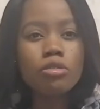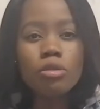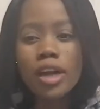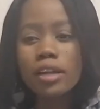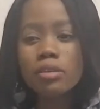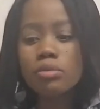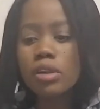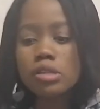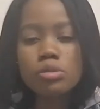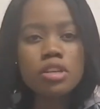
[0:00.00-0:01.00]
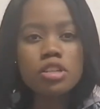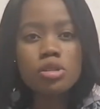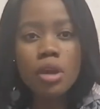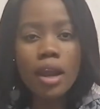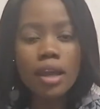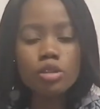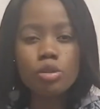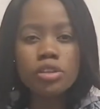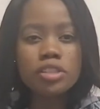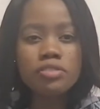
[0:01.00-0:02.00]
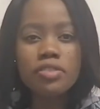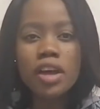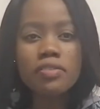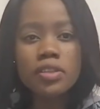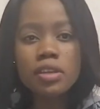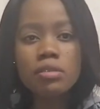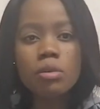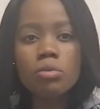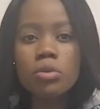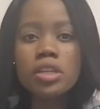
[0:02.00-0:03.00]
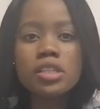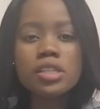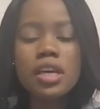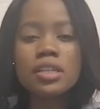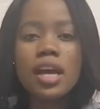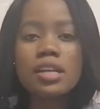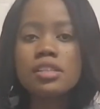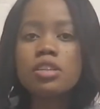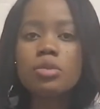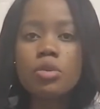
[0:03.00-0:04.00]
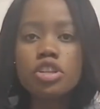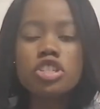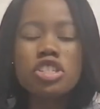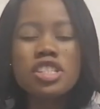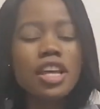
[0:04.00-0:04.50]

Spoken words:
know, like as soon as you are like 25, they already start asking questions.